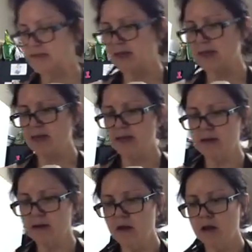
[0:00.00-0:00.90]
I
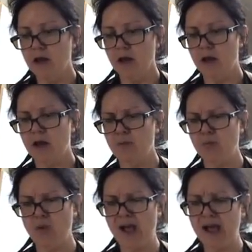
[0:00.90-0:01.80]
can.
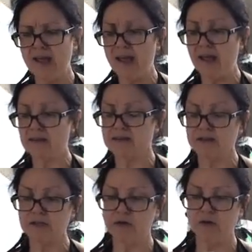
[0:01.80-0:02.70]
I
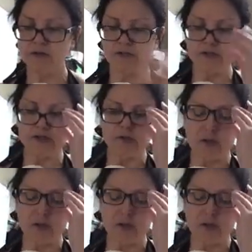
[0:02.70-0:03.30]
honestly don't even do